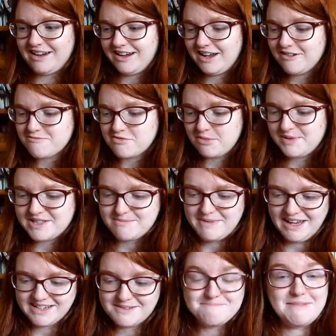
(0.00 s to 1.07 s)
I have promised
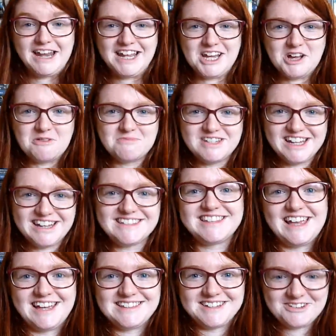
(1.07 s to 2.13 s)
Matt many updates
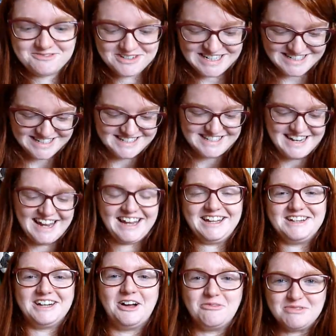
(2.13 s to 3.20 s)
as I read it,
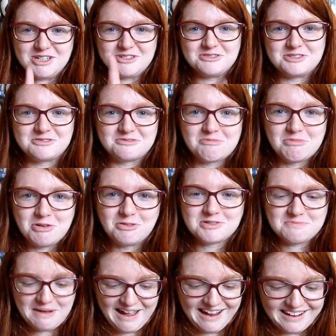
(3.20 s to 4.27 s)
and I'll be sure to
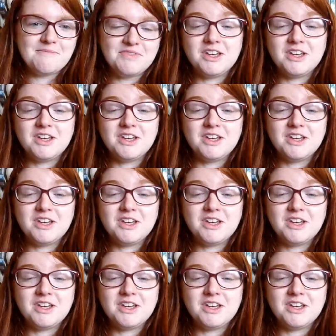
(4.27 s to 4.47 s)
report back.